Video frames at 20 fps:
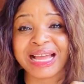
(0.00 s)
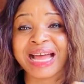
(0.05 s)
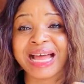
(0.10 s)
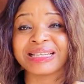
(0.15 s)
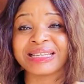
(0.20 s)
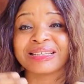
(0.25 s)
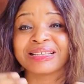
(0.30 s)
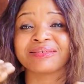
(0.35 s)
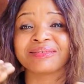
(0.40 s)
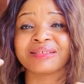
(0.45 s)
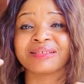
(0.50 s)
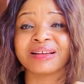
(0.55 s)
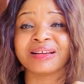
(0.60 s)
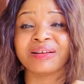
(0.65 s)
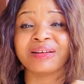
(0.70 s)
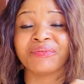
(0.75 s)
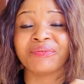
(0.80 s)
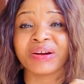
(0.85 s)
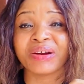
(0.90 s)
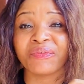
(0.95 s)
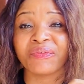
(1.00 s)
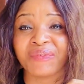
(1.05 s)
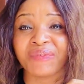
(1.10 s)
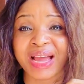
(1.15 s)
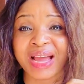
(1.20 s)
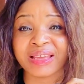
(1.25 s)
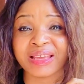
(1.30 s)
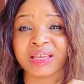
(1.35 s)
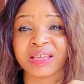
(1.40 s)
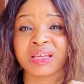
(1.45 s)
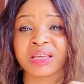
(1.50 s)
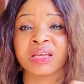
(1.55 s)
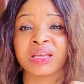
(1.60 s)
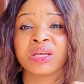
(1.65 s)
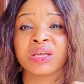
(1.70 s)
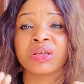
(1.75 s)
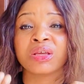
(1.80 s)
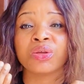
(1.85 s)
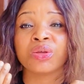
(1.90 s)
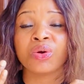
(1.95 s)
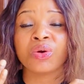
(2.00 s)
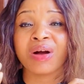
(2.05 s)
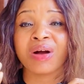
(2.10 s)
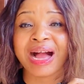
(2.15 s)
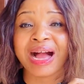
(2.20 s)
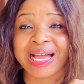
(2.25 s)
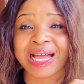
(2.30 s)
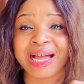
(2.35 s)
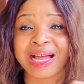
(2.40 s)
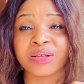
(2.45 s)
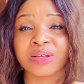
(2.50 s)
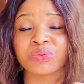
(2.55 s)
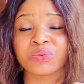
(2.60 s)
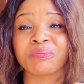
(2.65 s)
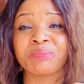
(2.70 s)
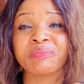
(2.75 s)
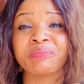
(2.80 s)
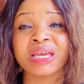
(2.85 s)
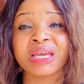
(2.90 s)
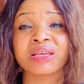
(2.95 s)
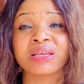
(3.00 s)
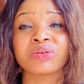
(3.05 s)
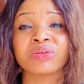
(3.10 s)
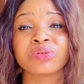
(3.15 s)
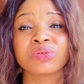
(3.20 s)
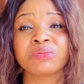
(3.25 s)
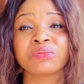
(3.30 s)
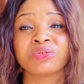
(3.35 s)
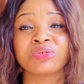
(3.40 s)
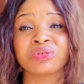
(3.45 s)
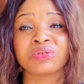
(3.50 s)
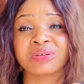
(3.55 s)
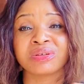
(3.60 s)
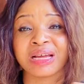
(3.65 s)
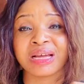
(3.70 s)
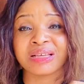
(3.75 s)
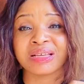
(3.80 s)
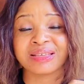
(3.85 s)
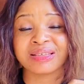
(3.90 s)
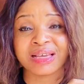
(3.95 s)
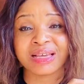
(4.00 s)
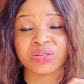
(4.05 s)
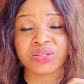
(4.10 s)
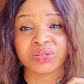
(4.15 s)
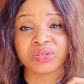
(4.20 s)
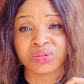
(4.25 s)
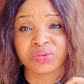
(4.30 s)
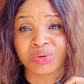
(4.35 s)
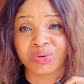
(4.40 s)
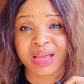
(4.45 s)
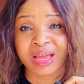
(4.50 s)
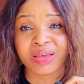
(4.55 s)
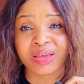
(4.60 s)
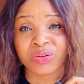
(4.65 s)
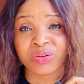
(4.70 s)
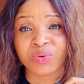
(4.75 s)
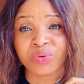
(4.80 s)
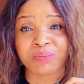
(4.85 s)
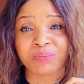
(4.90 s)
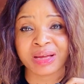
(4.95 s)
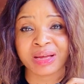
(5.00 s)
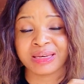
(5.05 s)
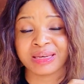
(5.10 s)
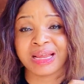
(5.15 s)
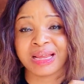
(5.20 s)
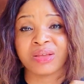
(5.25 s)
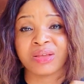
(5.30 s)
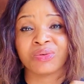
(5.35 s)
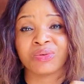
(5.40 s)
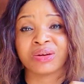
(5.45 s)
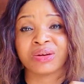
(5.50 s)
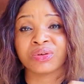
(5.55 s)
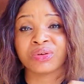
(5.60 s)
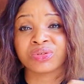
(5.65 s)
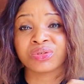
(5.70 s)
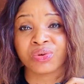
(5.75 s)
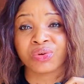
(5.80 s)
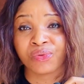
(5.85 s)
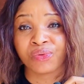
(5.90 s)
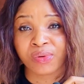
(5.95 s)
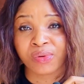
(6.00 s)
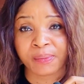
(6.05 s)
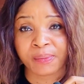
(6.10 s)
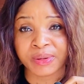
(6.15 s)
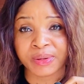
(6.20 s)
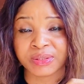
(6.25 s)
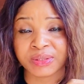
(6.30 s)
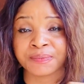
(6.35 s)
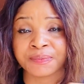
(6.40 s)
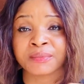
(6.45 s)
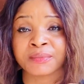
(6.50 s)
And verifying your account will make YouTube to know that yes, you are a human, that you are not a robot.